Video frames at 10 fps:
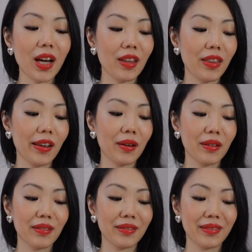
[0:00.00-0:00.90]
I think
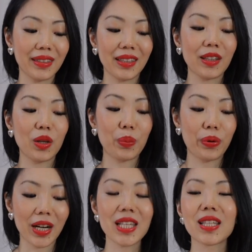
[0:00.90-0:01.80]
the
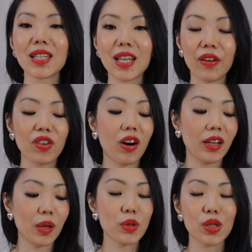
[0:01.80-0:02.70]
prices have gone
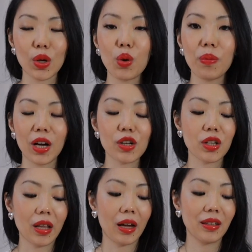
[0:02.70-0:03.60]
up so much
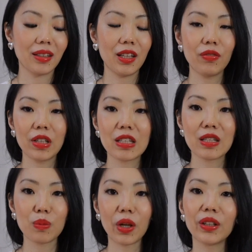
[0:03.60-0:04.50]
that even
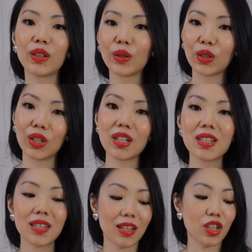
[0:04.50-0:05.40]
small leather goods,
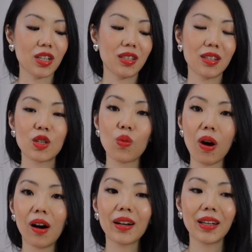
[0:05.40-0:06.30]
such as this
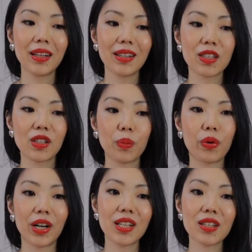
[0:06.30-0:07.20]
WOC, is the
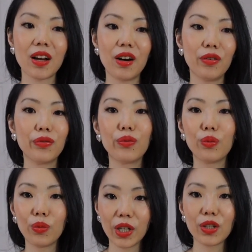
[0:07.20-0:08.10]
price of
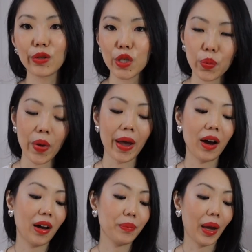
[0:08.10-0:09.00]
what it used to be a
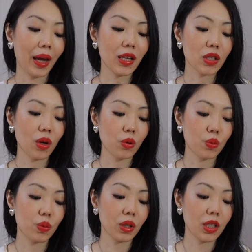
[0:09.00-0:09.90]
handbag. So
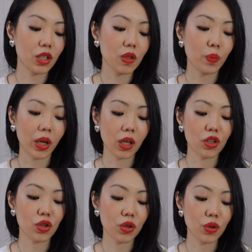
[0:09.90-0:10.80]
really just pick
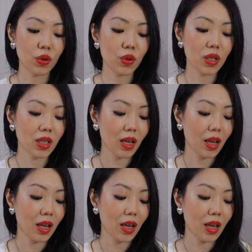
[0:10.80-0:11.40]
and choose.